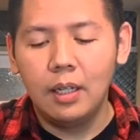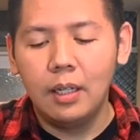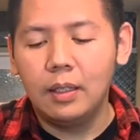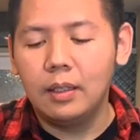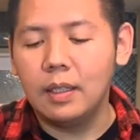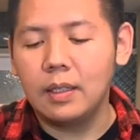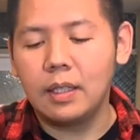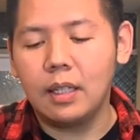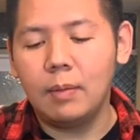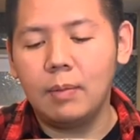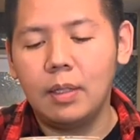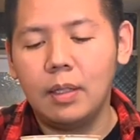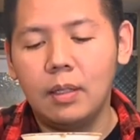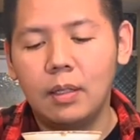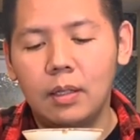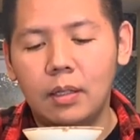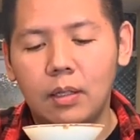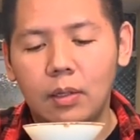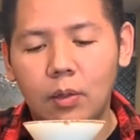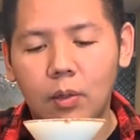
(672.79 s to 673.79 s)
This is gonna be
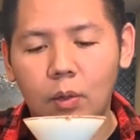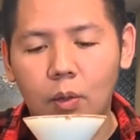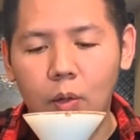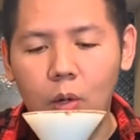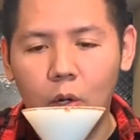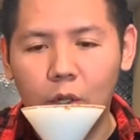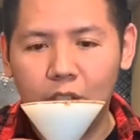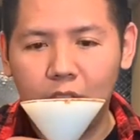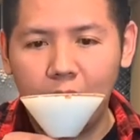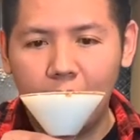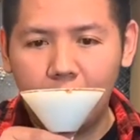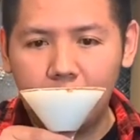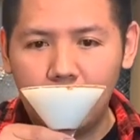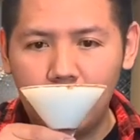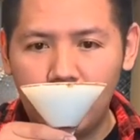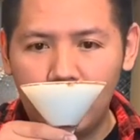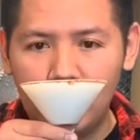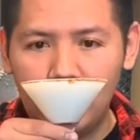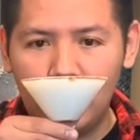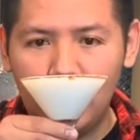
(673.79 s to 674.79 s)
the little horchata
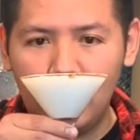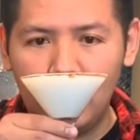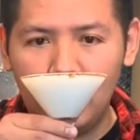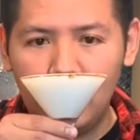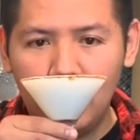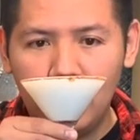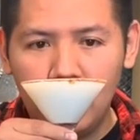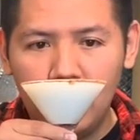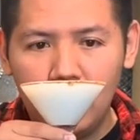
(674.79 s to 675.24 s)
martini,